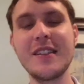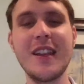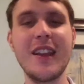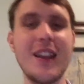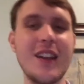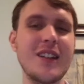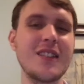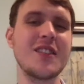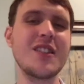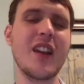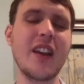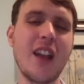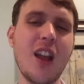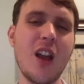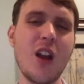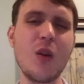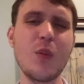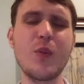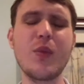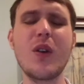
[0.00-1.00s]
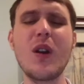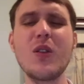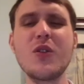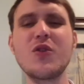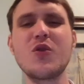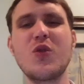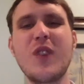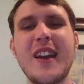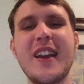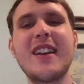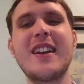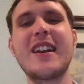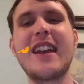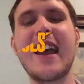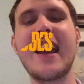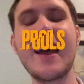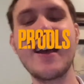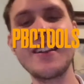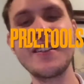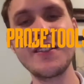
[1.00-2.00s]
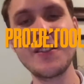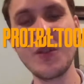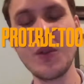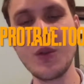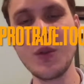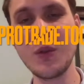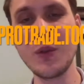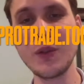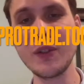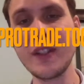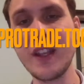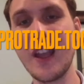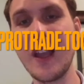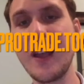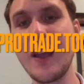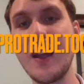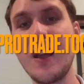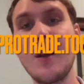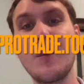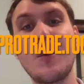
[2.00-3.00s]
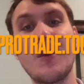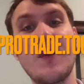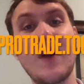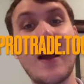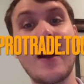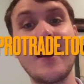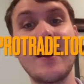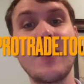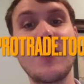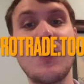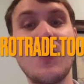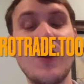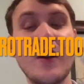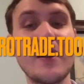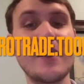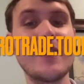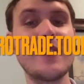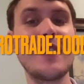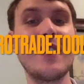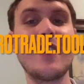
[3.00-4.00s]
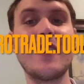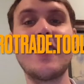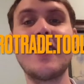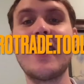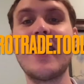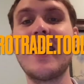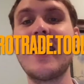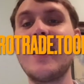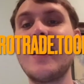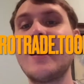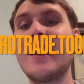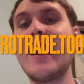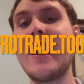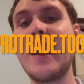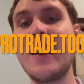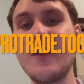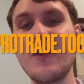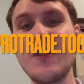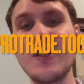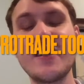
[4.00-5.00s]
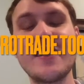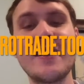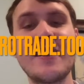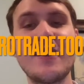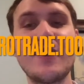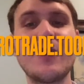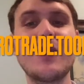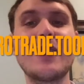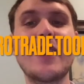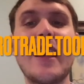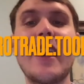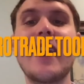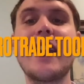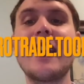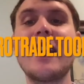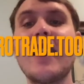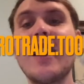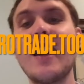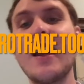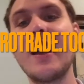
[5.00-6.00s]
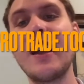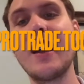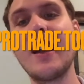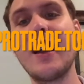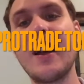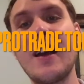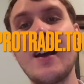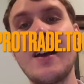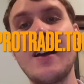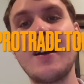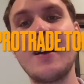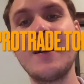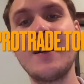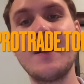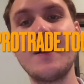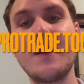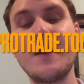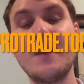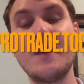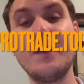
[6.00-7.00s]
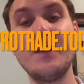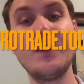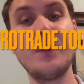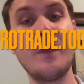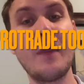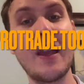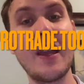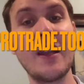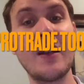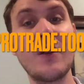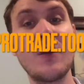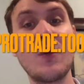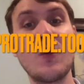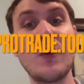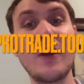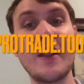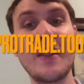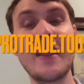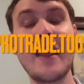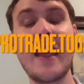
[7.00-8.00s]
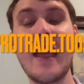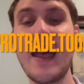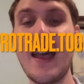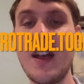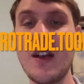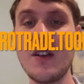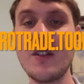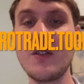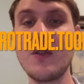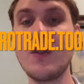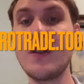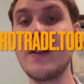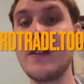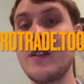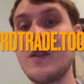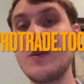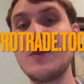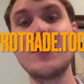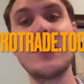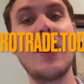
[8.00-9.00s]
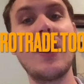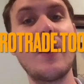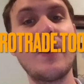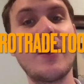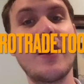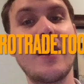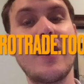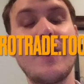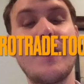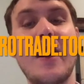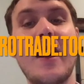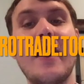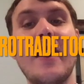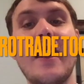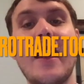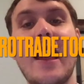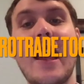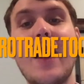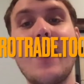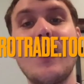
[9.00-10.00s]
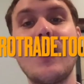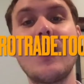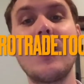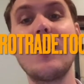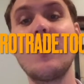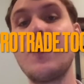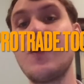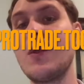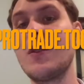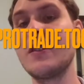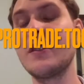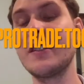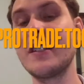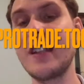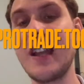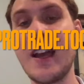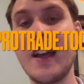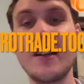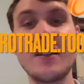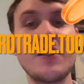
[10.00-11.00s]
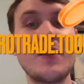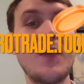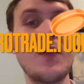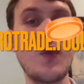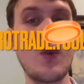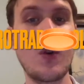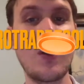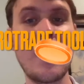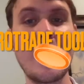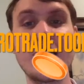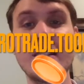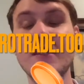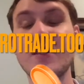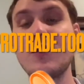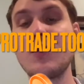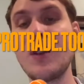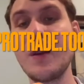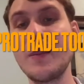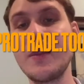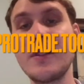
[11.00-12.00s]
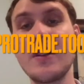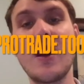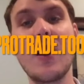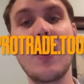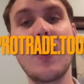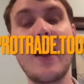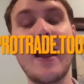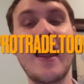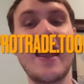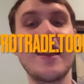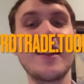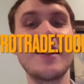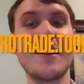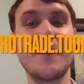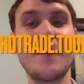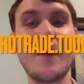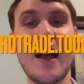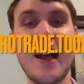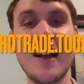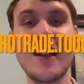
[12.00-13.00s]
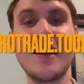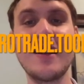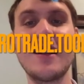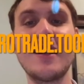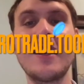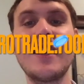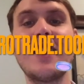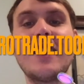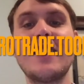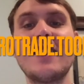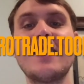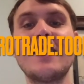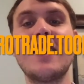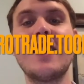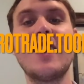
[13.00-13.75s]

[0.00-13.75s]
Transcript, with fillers: And check out protrade.tools, providing coins of the day every single day, uh, made with algorithms updated by the hour for stocks, forex, crypto, and commodities.